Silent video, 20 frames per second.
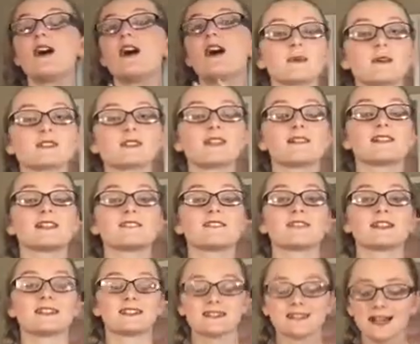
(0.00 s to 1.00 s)
explore all these
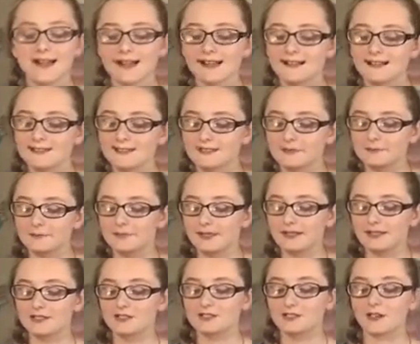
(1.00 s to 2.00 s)
fun sites and
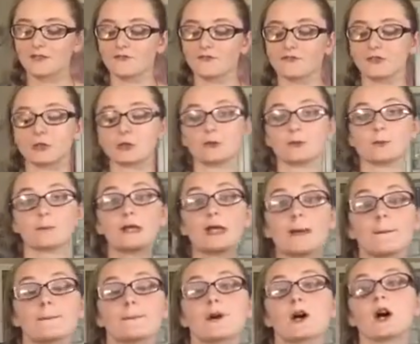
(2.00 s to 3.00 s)
meets a few
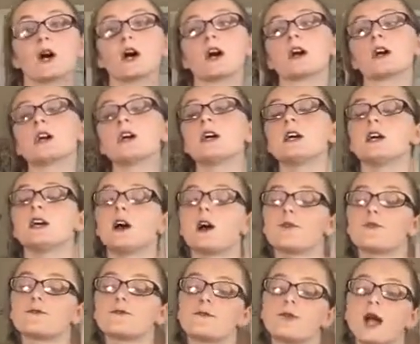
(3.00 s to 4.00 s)
people, a
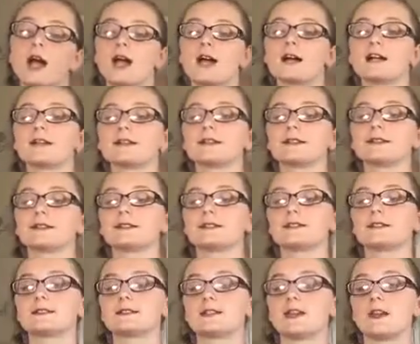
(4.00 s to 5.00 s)
friend,